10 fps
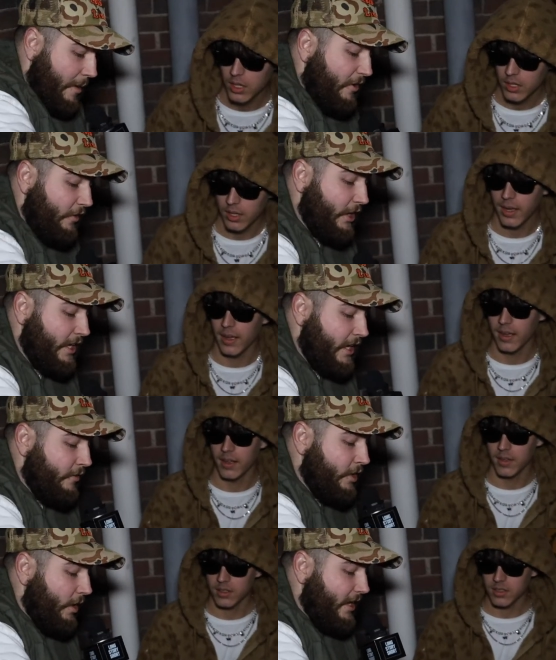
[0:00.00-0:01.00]
Speaker 1: that motherfucker didn't
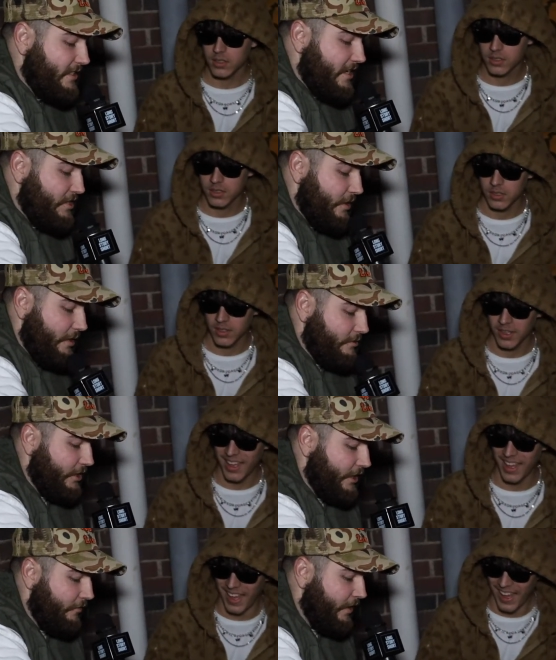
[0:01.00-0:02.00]
even know how to tattoo. He was
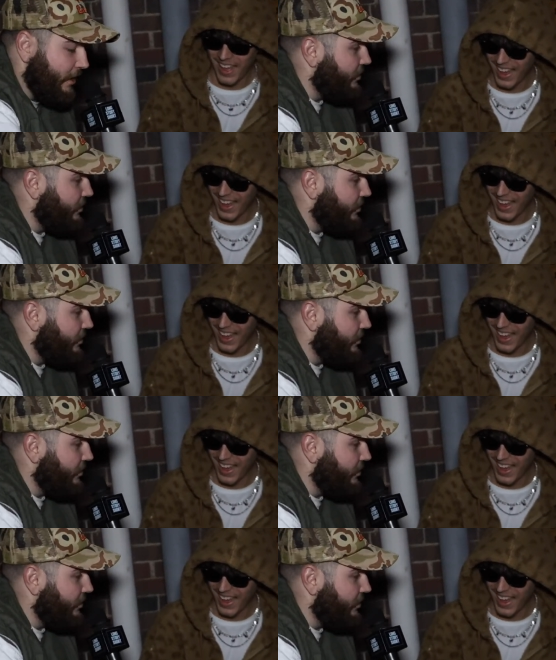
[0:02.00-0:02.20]
looking at videos